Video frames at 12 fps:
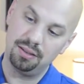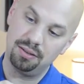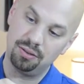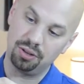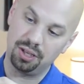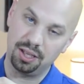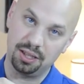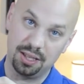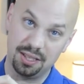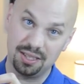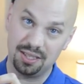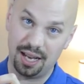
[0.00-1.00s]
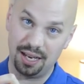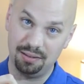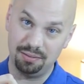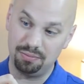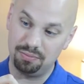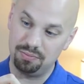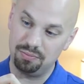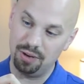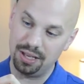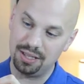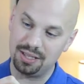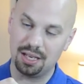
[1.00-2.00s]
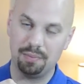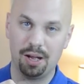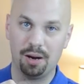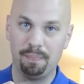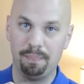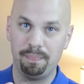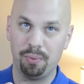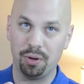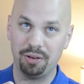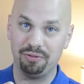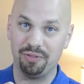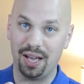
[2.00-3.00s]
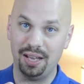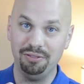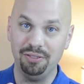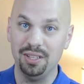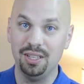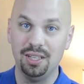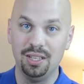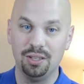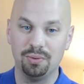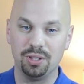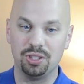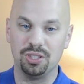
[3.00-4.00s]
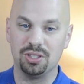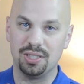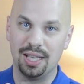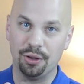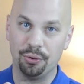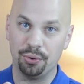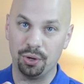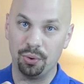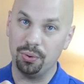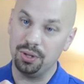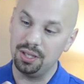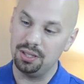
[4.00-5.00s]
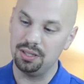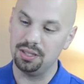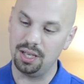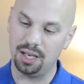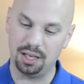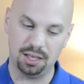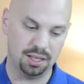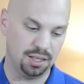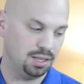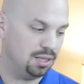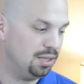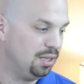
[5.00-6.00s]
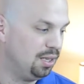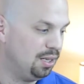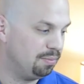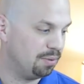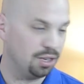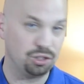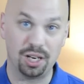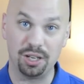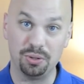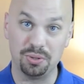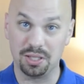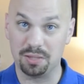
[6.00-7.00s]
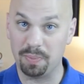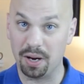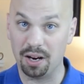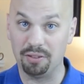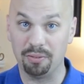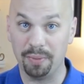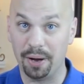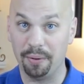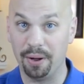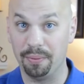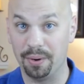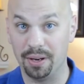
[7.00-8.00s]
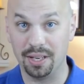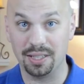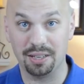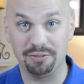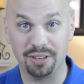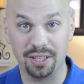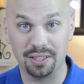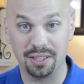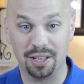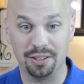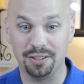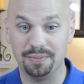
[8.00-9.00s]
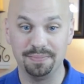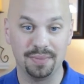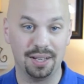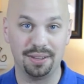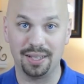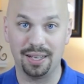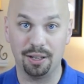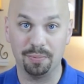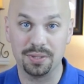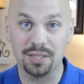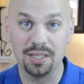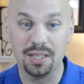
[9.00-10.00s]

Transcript: looking at this, I'd rate this at about a point five, which is yellow gold, and uh, I'm going to try to use this bar from now on when identifying the color. I think it helps.